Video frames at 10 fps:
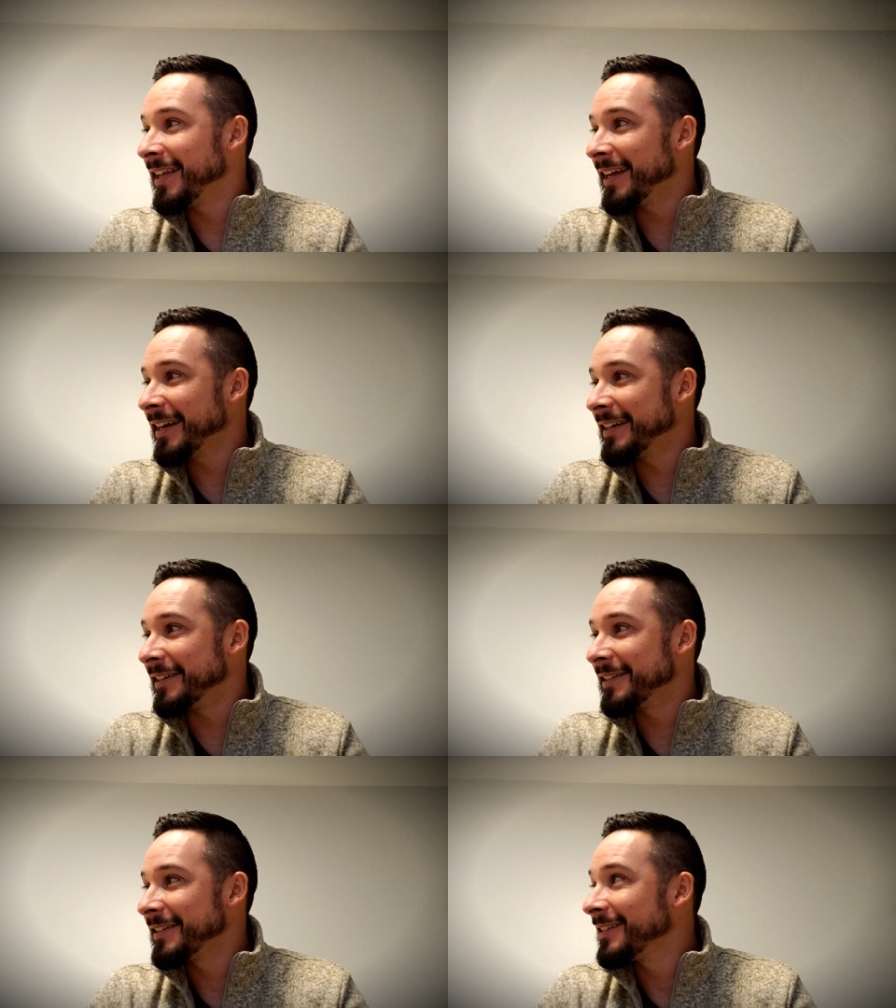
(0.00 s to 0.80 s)
Yeah.
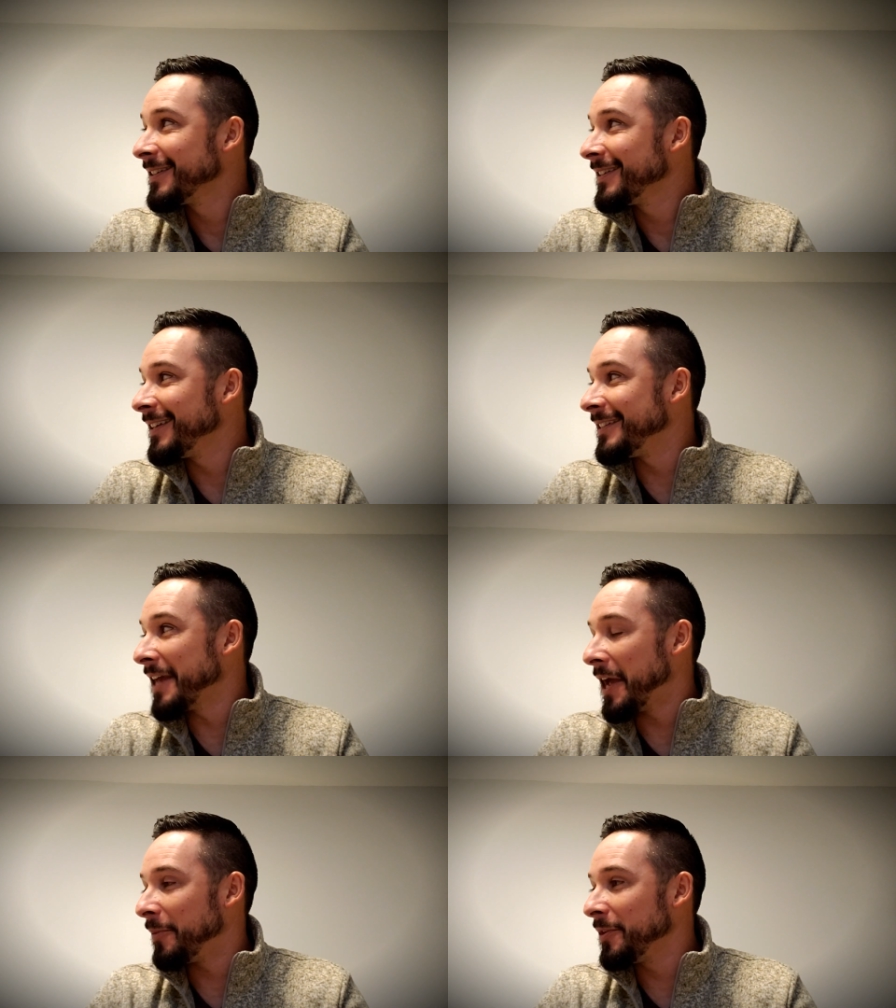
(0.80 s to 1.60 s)
It's
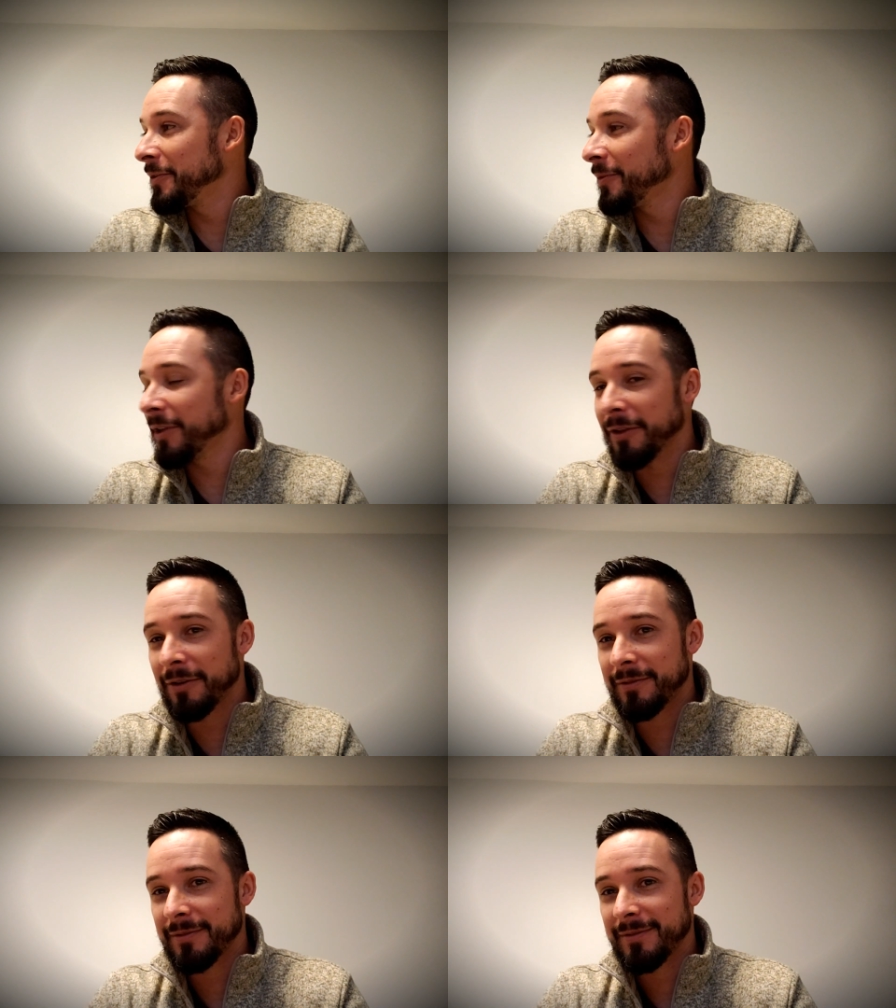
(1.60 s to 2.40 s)
Abby and
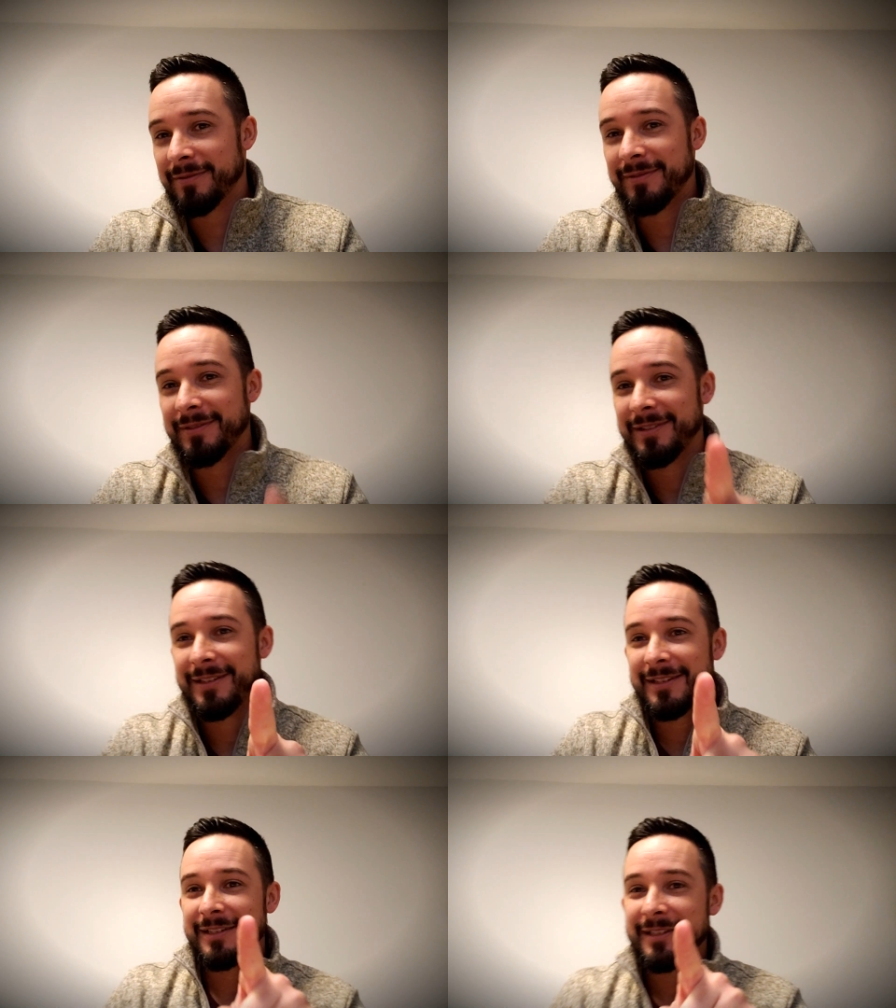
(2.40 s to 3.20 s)
Willow.
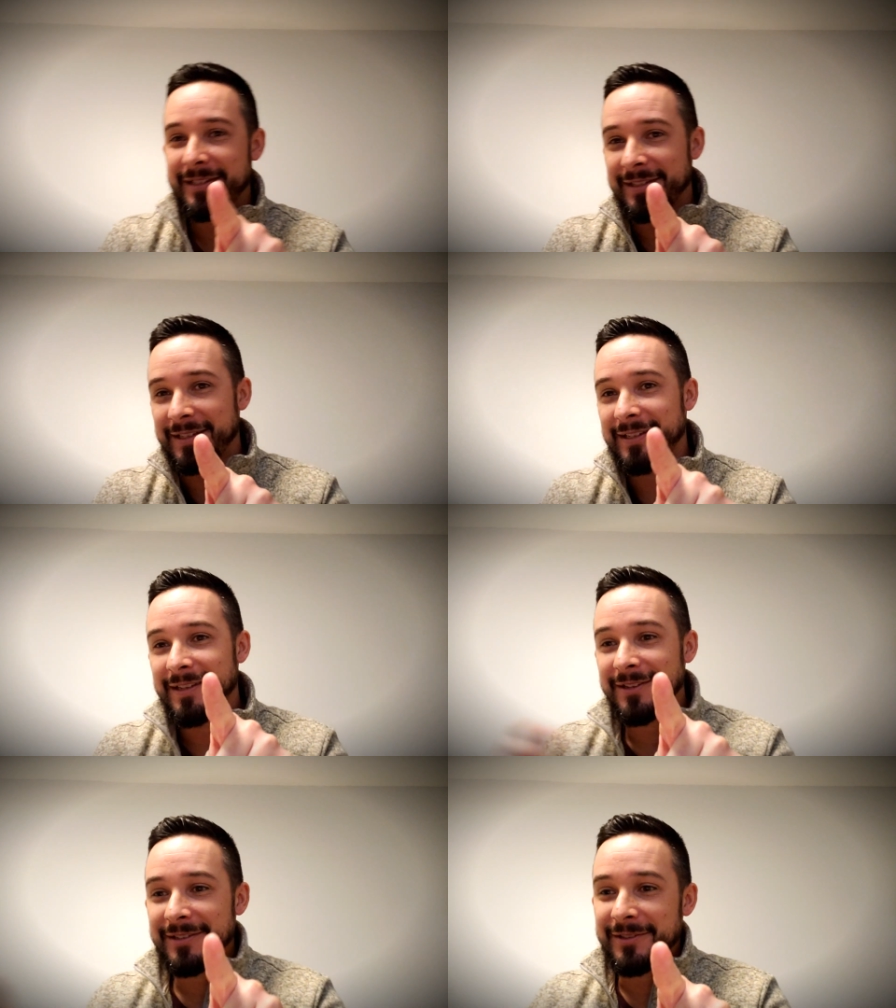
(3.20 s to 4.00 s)
See
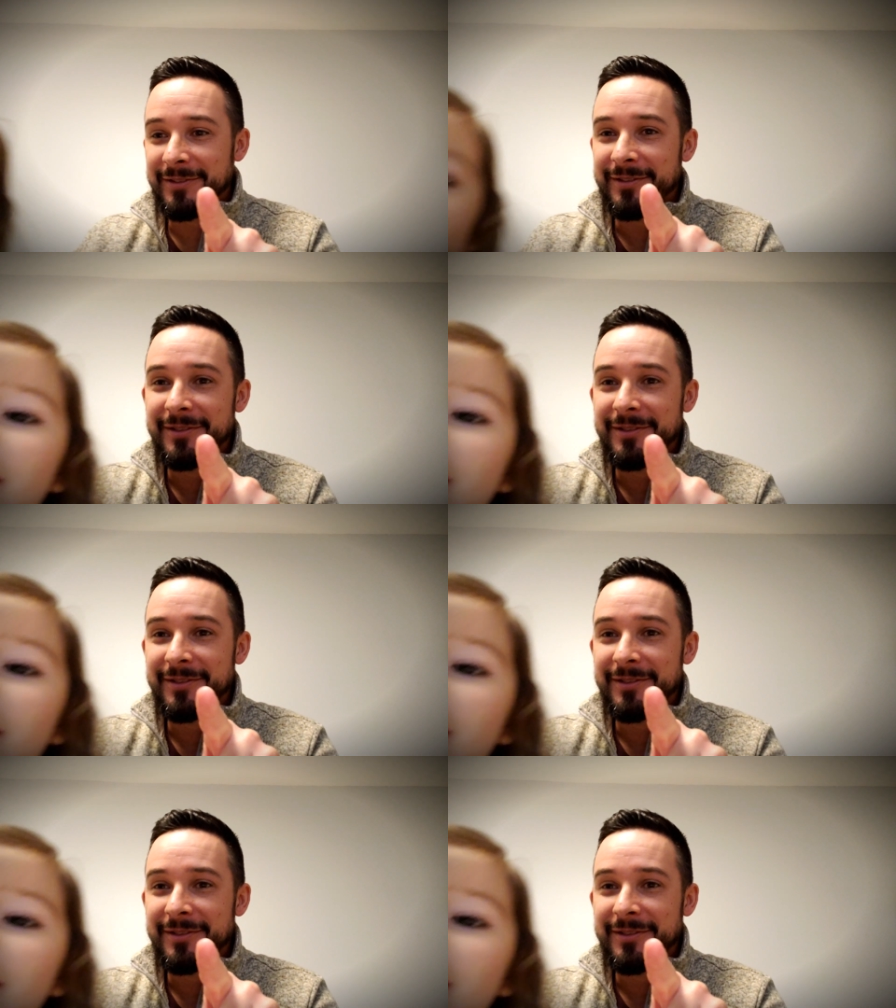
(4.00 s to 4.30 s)
this?